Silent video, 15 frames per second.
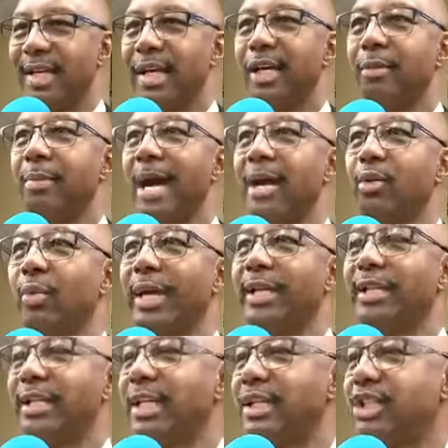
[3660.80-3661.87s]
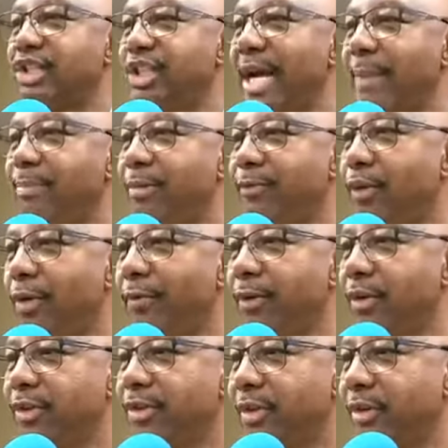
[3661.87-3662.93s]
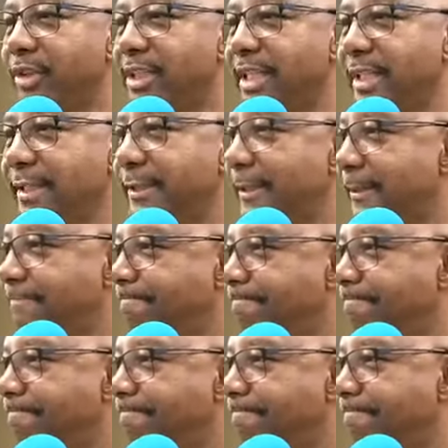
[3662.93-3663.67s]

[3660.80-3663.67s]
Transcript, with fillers: Everybody waiting to get to chapter 4, verse 13, huh?